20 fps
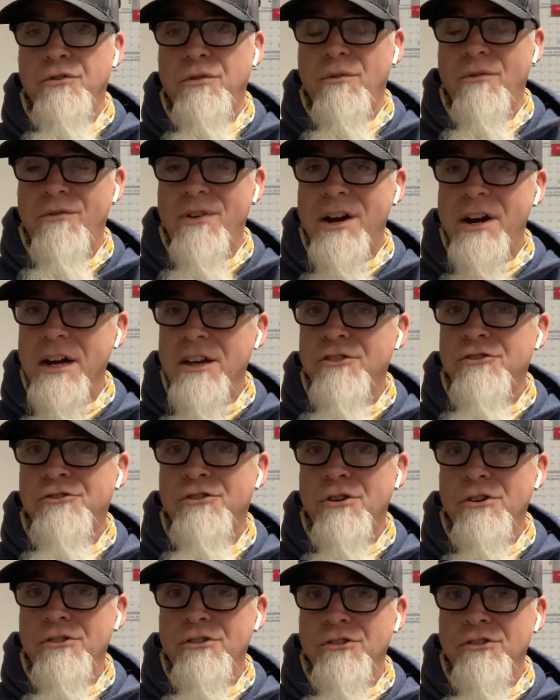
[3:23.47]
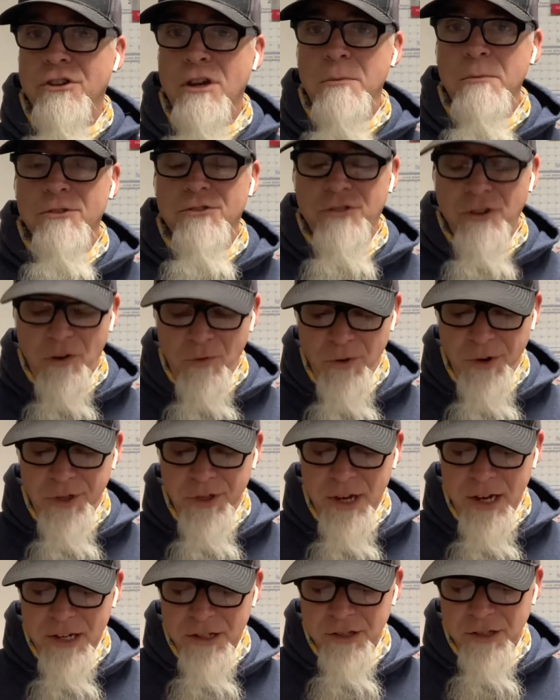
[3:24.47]
from various churches come and serve
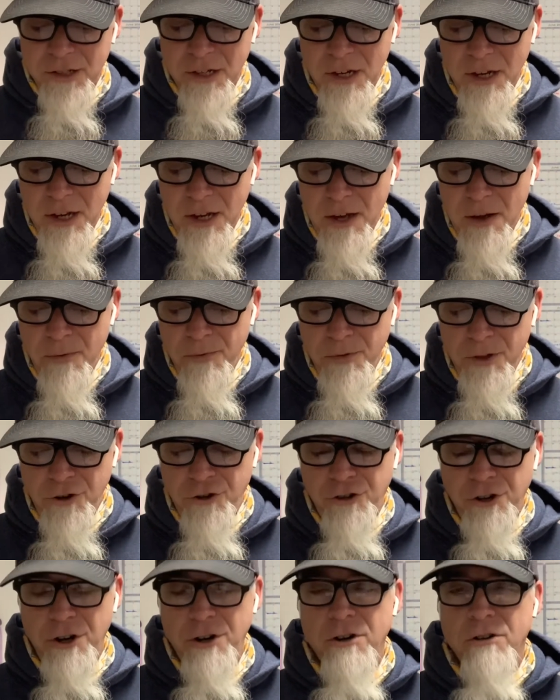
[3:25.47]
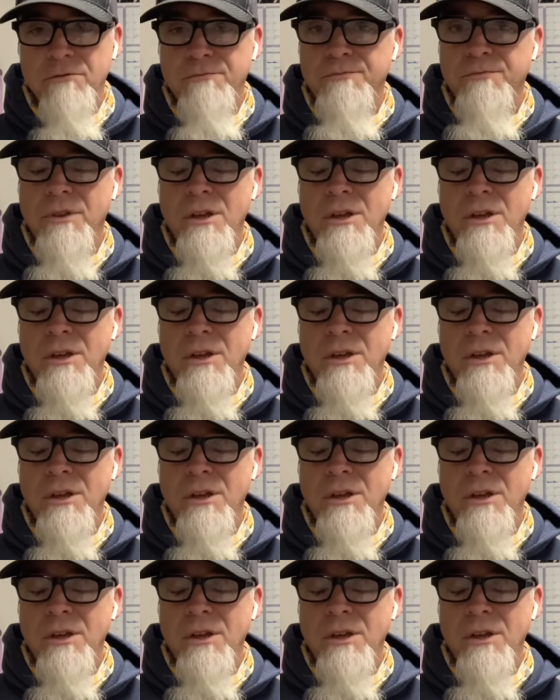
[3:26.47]
with us this year.